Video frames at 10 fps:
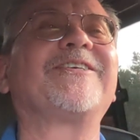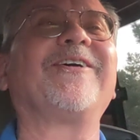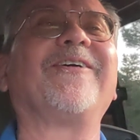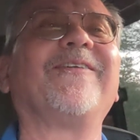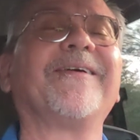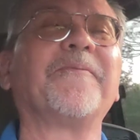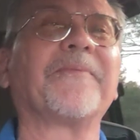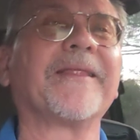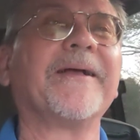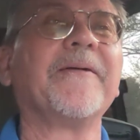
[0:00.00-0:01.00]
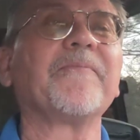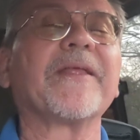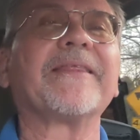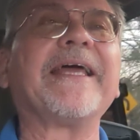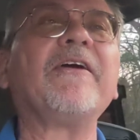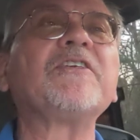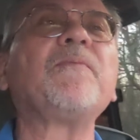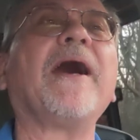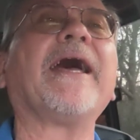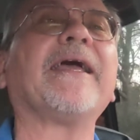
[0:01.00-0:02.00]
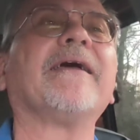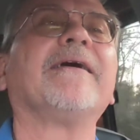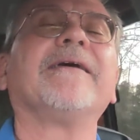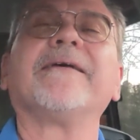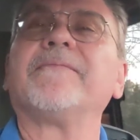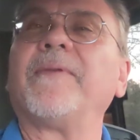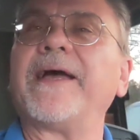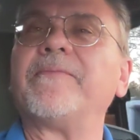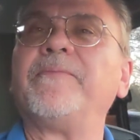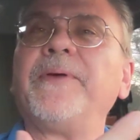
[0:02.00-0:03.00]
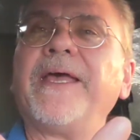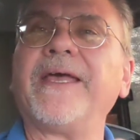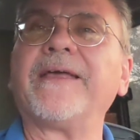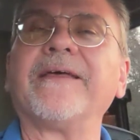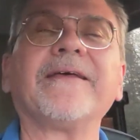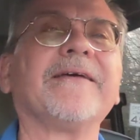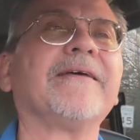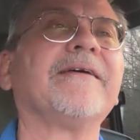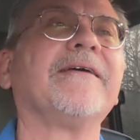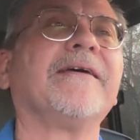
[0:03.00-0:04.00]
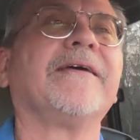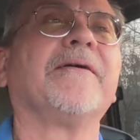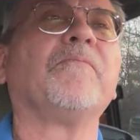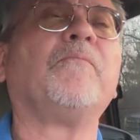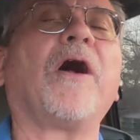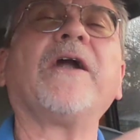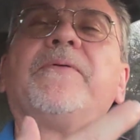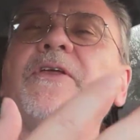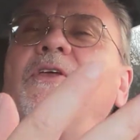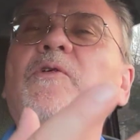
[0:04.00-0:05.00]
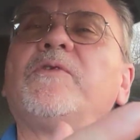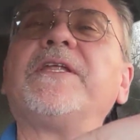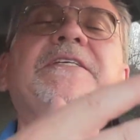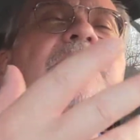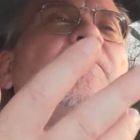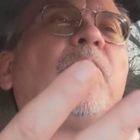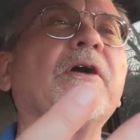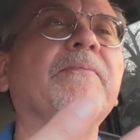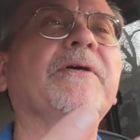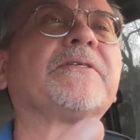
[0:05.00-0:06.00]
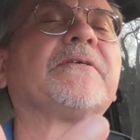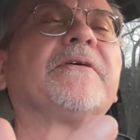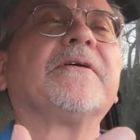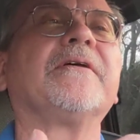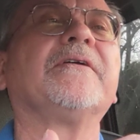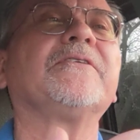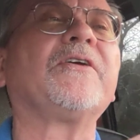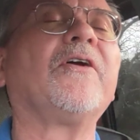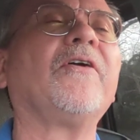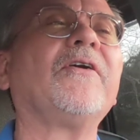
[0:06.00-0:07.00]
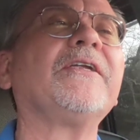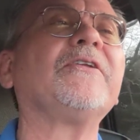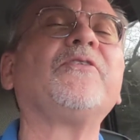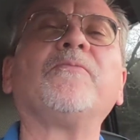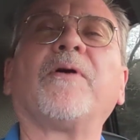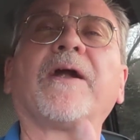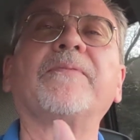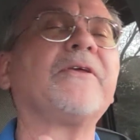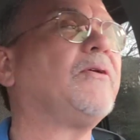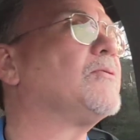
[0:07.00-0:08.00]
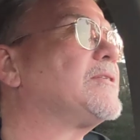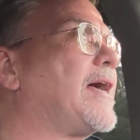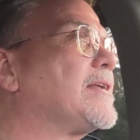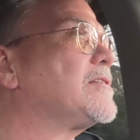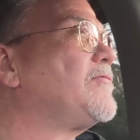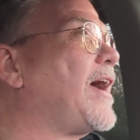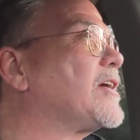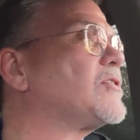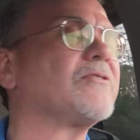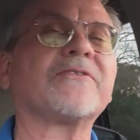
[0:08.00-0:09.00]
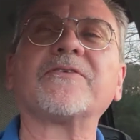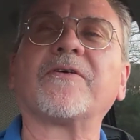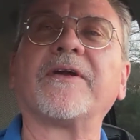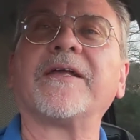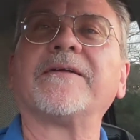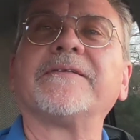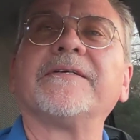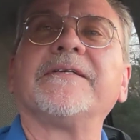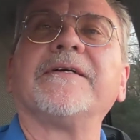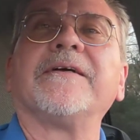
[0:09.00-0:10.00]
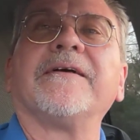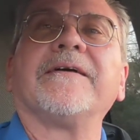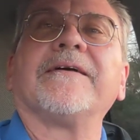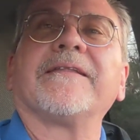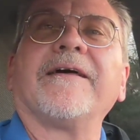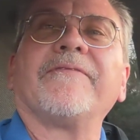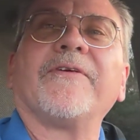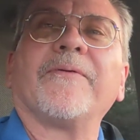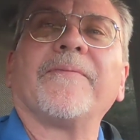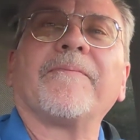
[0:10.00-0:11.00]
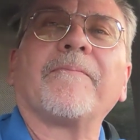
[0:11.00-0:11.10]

so there's my my big barbecue disappointment turned into barbecue satisfaction story. Love you.